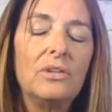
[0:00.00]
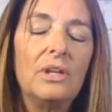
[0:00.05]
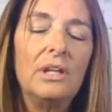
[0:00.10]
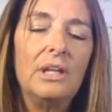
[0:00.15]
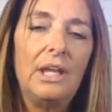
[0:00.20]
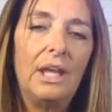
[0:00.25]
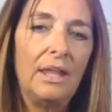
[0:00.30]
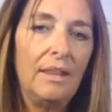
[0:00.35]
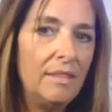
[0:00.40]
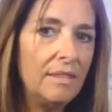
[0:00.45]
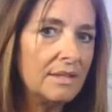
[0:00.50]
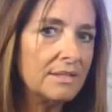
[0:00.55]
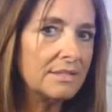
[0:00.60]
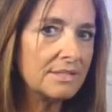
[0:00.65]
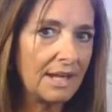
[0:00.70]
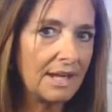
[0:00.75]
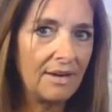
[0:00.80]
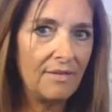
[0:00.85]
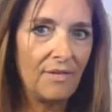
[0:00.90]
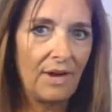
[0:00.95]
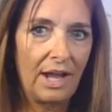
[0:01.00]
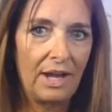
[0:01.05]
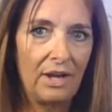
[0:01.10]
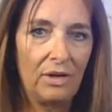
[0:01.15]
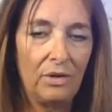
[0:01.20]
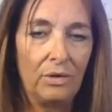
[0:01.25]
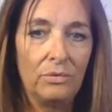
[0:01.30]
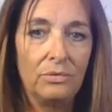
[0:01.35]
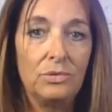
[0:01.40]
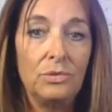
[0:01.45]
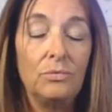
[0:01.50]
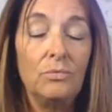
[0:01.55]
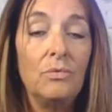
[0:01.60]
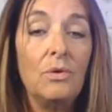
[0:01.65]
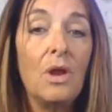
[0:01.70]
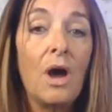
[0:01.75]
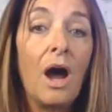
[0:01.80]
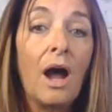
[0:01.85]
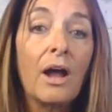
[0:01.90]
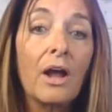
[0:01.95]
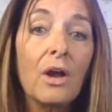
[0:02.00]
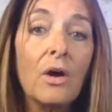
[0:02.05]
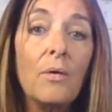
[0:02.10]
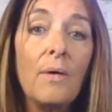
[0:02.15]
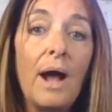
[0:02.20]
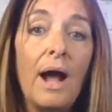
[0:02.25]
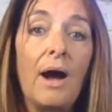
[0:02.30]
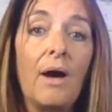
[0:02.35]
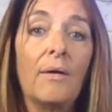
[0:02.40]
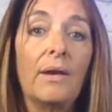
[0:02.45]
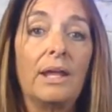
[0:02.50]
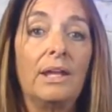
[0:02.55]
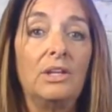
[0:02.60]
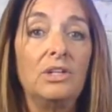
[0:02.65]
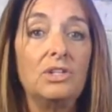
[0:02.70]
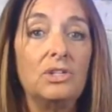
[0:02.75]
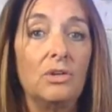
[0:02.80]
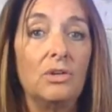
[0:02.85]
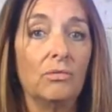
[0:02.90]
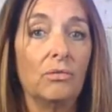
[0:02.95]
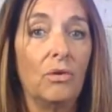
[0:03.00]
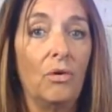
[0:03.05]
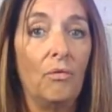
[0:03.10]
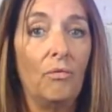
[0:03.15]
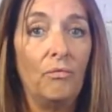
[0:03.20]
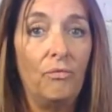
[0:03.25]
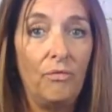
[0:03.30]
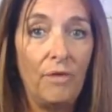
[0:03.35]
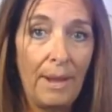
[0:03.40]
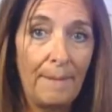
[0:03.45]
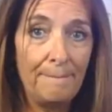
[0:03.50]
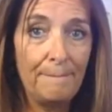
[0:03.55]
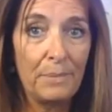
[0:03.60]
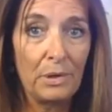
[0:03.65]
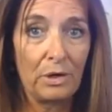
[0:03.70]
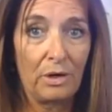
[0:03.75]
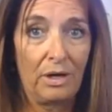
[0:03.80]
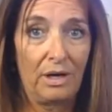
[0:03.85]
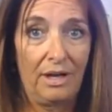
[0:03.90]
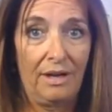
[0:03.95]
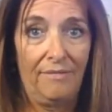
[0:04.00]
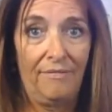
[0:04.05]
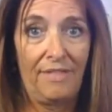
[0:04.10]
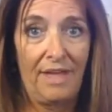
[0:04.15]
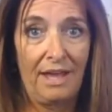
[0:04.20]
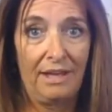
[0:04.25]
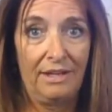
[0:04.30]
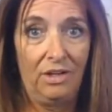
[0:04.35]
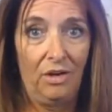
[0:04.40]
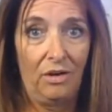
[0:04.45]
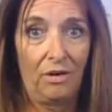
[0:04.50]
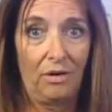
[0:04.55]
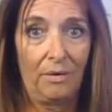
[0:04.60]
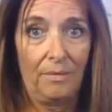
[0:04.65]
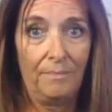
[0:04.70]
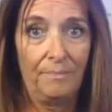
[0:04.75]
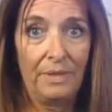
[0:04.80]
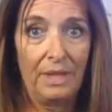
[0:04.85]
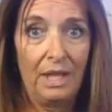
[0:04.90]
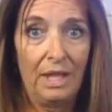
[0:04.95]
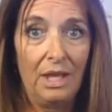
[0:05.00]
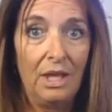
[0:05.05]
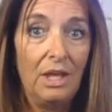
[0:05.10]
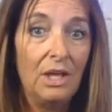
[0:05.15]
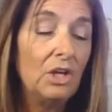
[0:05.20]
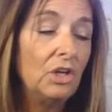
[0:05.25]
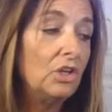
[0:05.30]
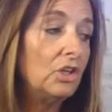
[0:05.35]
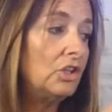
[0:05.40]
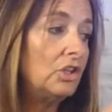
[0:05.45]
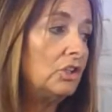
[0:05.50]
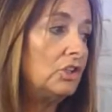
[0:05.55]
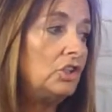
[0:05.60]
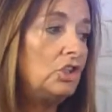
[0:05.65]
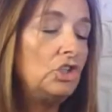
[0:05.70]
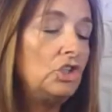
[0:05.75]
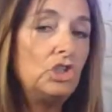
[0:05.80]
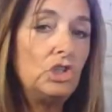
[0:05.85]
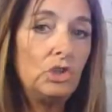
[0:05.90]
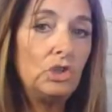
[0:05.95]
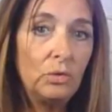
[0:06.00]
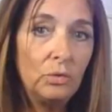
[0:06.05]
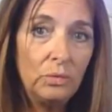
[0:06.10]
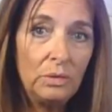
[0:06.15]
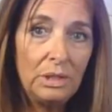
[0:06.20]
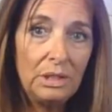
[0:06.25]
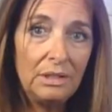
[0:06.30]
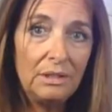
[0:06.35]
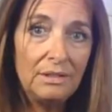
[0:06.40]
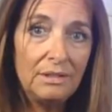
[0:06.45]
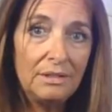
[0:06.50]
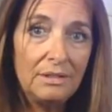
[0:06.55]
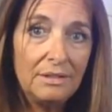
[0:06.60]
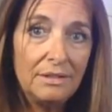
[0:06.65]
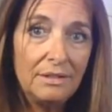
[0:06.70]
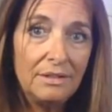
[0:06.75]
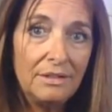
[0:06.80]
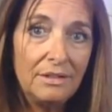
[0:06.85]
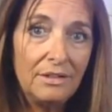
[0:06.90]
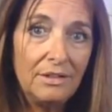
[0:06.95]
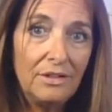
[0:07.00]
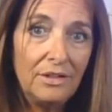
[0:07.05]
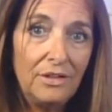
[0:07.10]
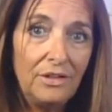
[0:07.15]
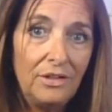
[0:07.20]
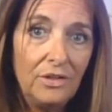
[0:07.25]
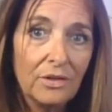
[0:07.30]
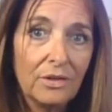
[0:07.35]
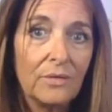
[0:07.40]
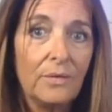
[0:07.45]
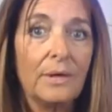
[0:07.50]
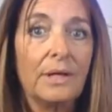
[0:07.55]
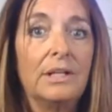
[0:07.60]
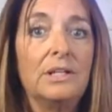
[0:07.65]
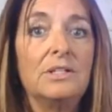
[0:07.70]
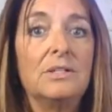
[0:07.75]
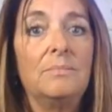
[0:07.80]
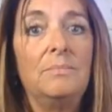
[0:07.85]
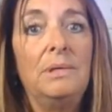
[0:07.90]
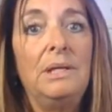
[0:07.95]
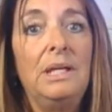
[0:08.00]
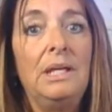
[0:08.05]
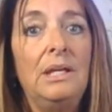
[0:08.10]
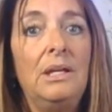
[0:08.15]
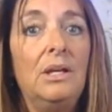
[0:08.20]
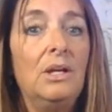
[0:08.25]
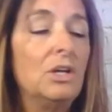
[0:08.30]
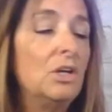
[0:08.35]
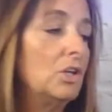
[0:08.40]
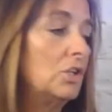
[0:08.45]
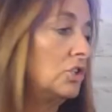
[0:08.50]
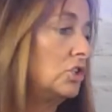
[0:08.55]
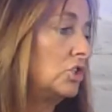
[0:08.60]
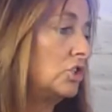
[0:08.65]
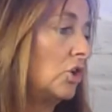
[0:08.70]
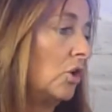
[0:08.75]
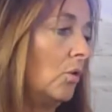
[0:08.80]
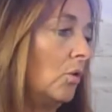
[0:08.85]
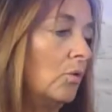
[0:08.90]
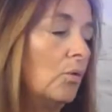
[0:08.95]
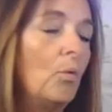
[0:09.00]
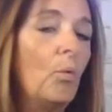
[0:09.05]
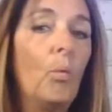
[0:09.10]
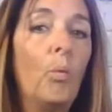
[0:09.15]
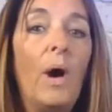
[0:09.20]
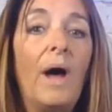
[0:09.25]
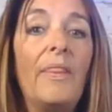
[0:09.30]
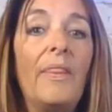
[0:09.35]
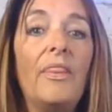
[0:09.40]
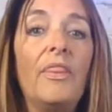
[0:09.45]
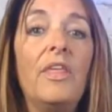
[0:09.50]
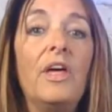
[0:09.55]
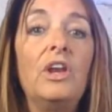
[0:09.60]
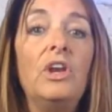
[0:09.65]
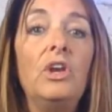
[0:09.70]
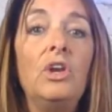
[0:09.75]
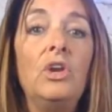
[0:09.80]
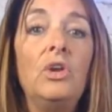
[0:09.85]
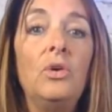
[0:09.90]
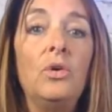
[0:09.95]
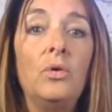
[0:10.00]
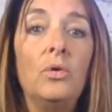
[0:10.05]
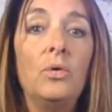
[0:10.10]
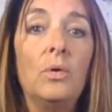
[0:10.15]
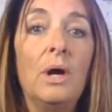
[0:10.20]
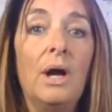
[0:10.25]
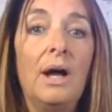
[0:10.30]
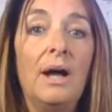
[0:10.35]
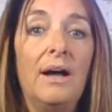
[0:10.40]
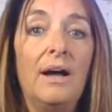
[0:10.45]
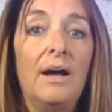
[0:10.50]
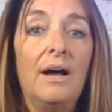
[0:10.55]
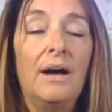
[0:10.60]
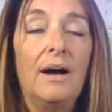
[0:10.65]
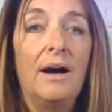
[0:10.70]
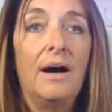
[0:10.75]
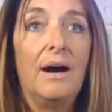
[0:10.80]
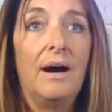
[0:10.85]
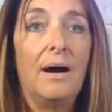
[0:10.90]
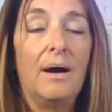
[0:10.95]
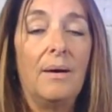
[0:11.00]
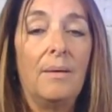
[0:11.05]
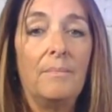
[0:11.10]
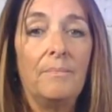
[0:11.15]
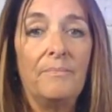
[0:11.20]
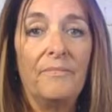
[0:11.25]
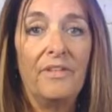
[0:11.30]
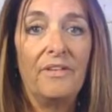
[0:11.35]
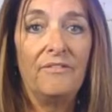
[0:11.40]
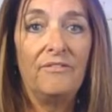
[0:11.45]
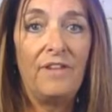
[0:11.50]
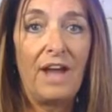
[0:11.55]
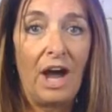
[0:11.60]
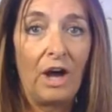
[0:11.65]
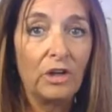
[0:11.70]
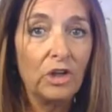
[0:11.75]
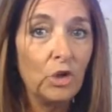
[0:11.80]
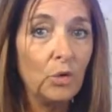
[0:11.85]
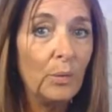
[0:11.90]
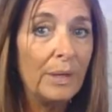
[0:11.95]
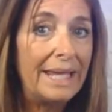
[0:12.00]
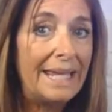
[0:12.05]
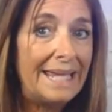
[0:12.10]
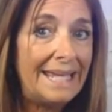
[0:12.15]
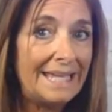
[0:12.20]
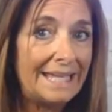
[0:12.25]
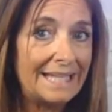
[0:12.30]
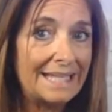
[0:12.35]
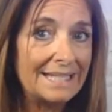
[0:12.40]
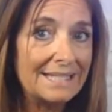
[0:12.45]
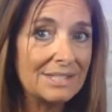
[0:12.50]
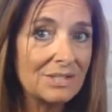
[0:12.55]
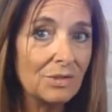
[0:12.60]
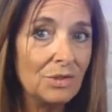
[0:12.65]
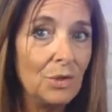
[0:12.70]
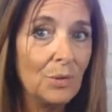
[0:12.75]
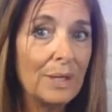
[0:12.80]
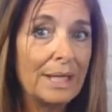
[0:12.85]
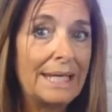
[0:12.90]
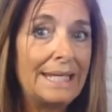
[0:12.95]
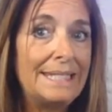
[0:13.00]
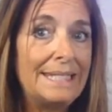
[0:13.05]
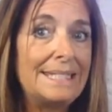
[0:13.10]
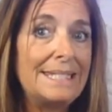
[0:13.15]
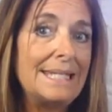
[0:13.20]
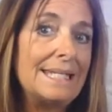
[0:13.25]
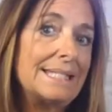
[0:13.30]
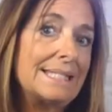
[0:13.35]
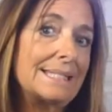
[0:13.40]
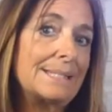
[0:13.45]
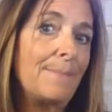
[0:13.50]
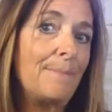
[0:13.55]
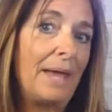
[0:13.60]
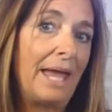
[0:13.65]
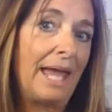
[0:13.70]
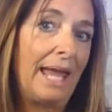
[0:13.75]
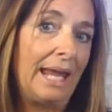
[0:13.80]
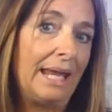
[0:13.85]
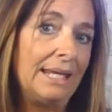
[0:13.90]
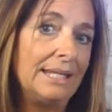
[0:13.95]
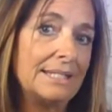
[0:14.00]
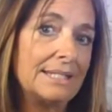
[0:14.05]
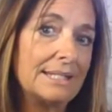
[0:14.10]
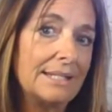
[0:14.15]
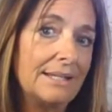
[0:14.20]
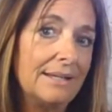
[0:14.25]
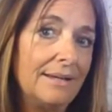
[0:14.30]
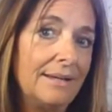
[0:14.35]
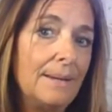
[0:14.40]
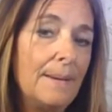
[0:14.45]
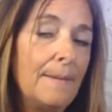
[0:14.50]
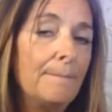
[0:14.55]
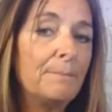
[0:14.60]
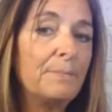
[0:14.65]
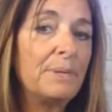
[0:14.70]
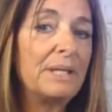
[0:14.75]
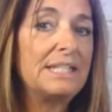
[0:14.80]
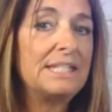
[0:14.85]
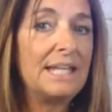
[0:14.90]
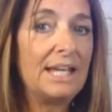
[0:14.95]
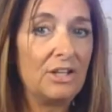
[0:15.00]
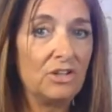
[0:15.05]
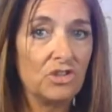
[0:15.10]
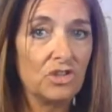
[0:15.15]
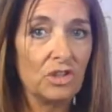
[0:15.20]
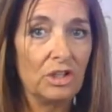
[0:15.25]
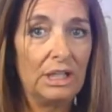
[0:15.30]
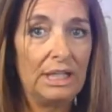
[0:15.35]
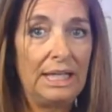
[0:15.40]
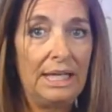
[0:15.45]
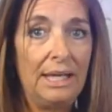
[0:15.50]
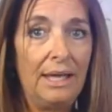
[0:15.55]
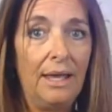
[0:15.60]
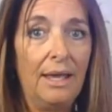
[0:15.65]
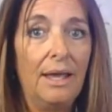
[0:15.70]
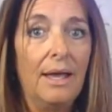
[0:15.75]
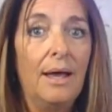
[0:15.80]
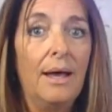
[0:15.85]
in the state of Idaho do not go out until November of that year. June, you're going to be shown what the new value is, so you can anticipate potentially